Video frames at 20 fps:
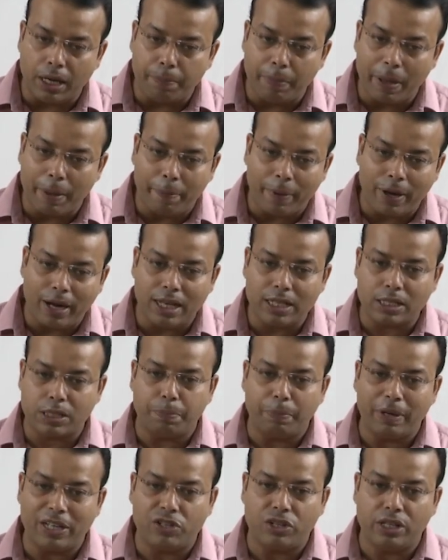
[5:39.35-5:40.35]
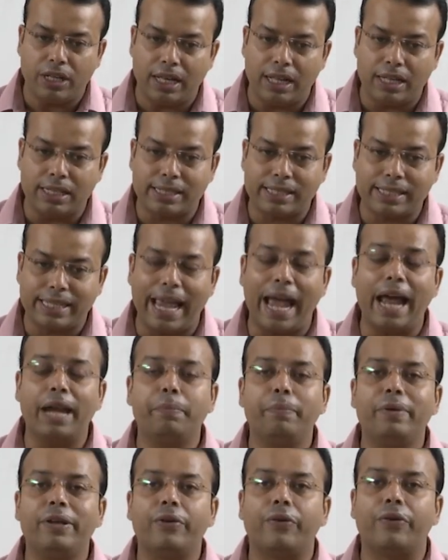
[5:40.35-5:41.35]
vaporized materials
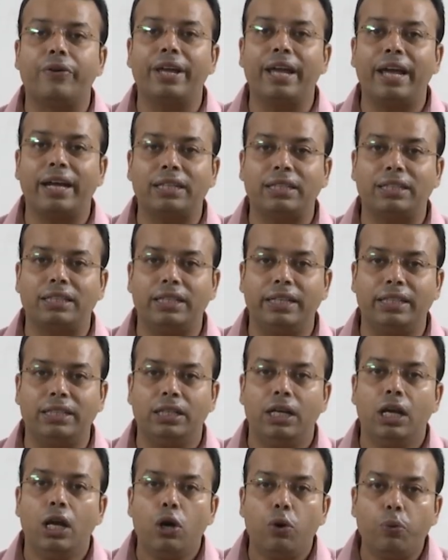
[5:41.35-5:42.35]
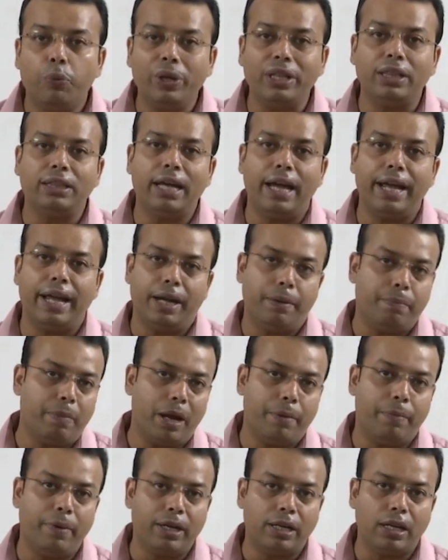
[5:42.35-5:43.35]
can be reacted with the
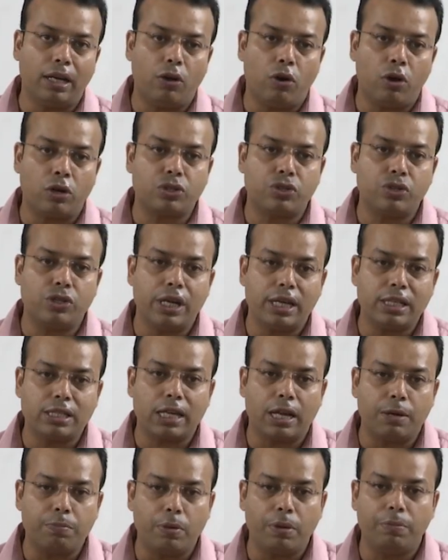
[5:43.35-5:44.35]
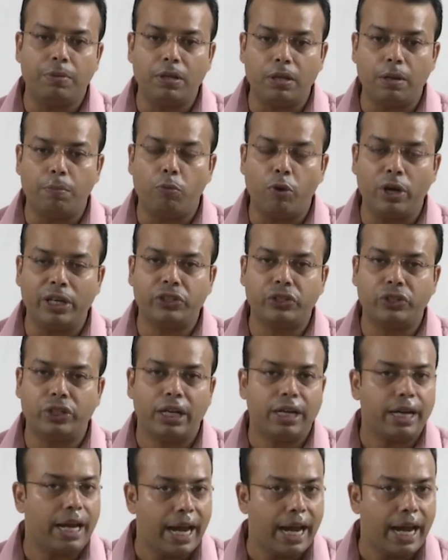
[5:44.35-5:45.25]
environmental oxygens and maybe the moisture,